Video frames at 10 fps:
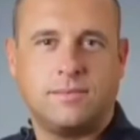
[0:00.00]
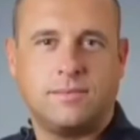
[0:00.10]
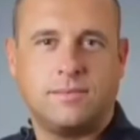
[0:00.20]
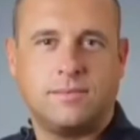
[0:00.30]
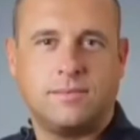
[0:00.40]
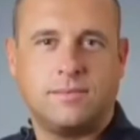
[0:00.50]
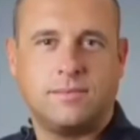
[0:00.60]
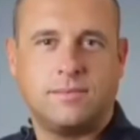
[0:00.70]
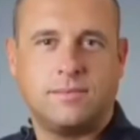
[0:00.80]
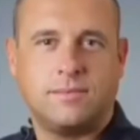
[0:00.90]

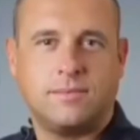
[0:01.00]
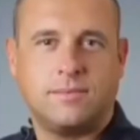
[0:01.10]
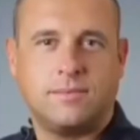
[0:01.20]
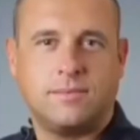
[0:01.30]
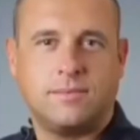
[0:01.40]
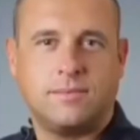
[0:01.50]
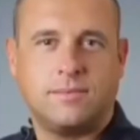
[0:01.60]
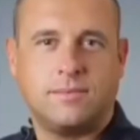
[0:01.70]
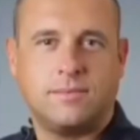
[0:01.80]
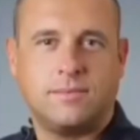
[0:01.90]

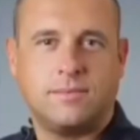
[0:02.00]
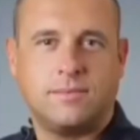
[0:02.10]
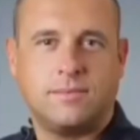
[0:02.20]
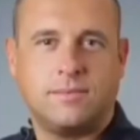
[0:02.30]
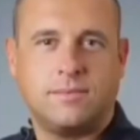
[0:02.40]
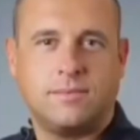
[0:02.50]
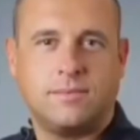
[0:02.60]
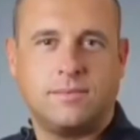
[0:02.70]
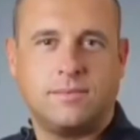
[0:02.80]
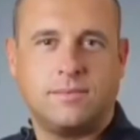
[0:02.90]

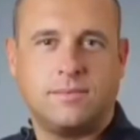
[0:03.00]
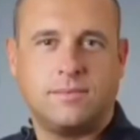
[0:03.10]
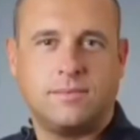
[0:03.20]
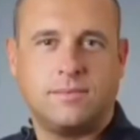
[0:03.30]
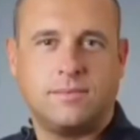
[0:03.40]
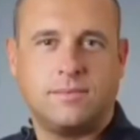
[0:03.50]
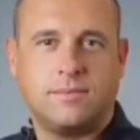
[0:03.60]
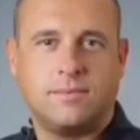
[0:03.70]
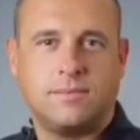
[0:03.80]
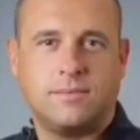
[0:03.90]

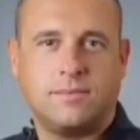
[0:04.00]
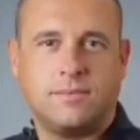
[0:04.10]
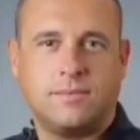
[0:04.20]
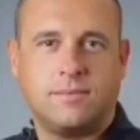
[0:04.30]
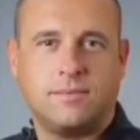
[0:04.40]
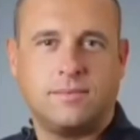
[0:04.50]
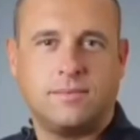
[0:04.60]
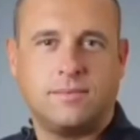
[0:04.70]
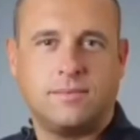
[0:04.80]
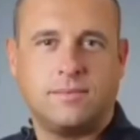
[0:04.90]

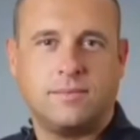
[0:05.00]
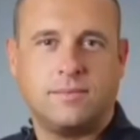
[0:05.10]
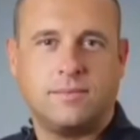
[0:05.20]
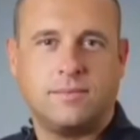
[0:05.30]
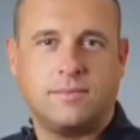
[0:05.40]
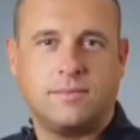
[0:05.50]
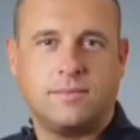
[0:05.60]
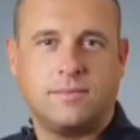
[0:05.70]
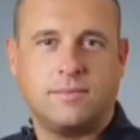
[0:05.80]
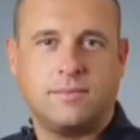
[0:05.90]

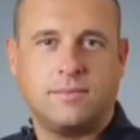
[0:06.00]
(no lip movement)